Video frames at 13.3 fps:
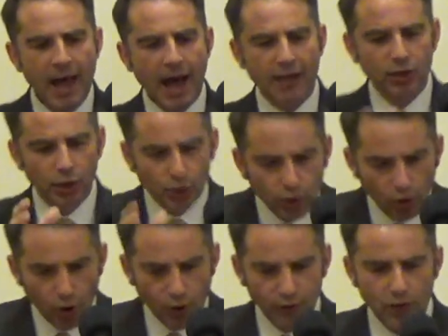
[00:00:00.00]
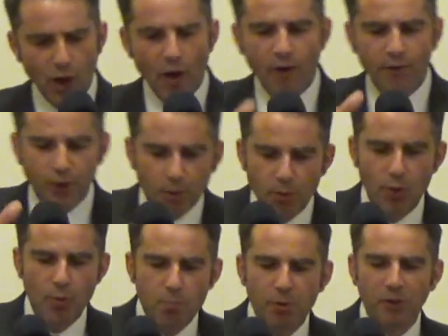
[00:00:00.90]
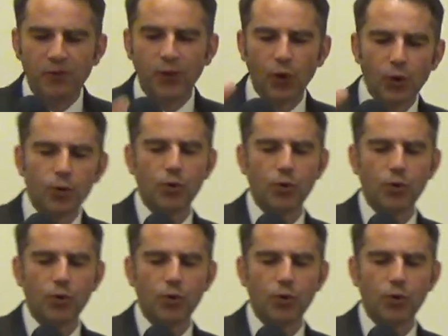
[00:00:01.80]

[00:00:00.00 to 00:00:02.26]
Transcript: at the God from whom before